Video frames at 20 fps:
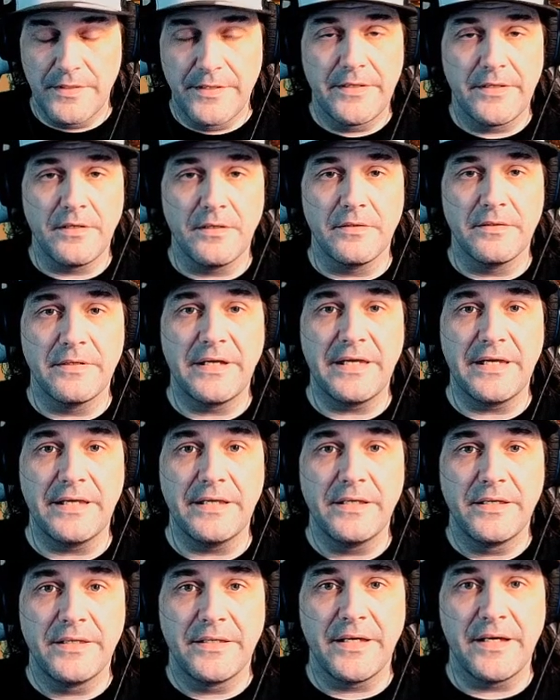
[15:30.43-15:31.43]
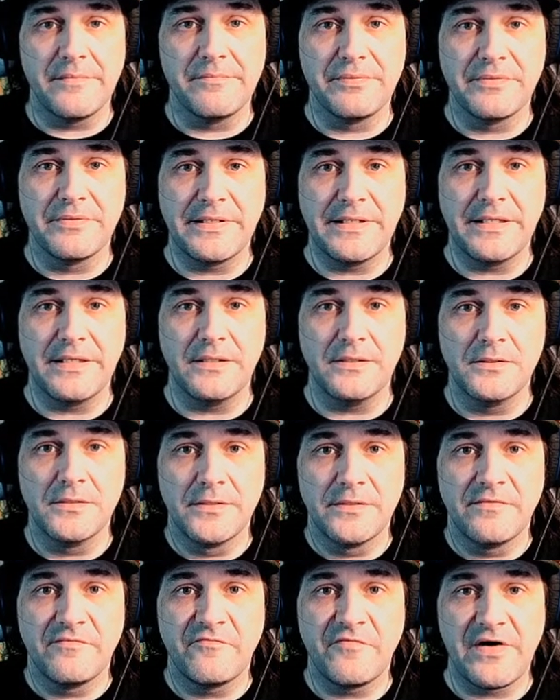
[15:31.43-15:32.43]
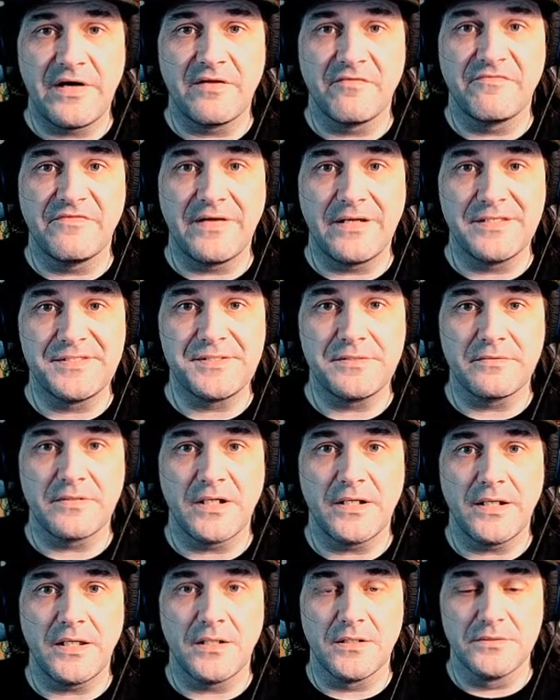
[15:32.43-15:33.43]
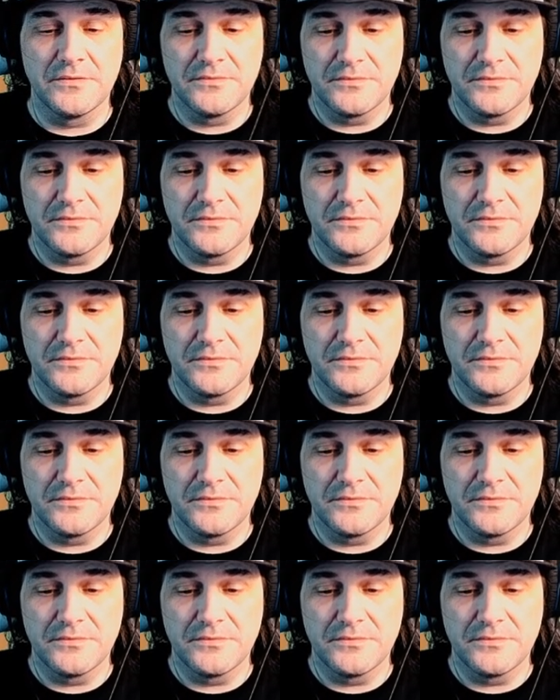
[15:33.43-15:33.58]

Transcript: Oh, hey, I'm playing Final Fantasy right now.